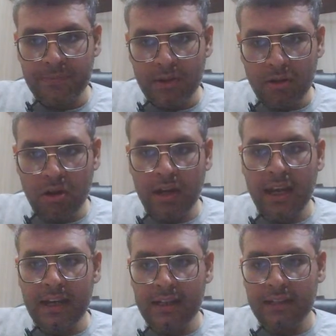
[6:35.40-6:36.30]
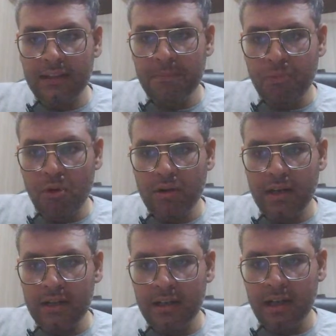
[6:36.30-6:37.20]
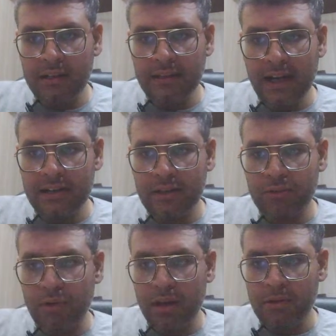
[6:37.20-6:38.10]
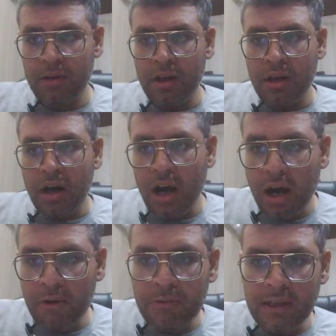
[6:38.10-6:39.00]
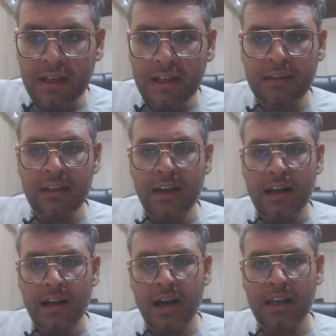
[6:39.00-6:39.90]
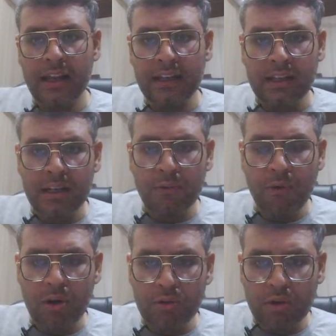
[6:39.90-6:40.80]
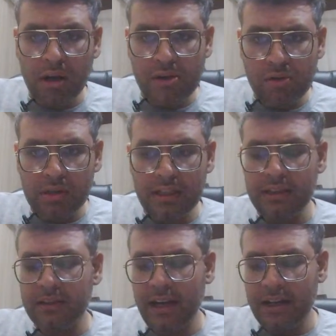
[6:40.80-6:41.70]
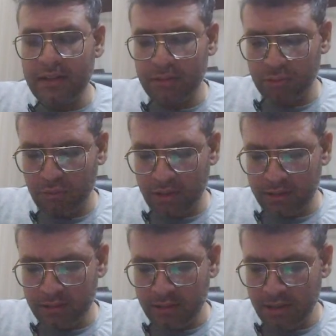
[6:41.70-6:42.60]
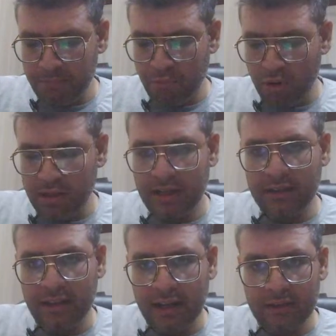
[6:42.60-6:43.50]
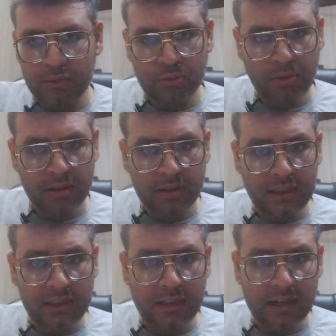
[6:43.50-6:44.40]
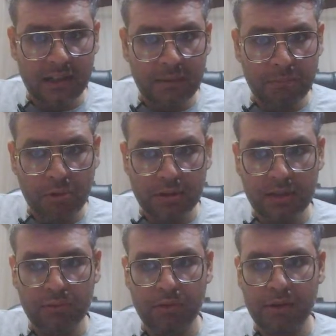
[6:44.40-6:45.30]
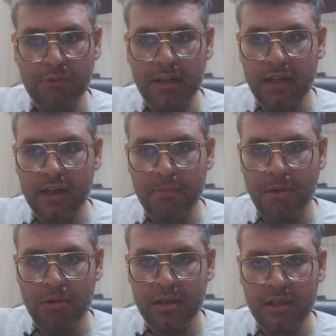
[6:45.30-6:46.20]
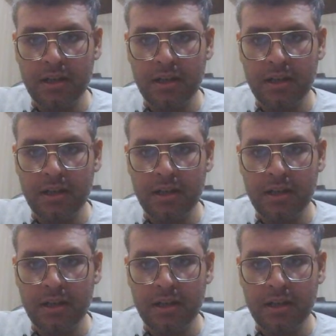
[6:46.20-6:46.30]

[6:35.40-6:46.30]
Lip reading: Okay, it is important center square. With his like he want to control these center squares, important center squares. These are the important squares. We learn about it.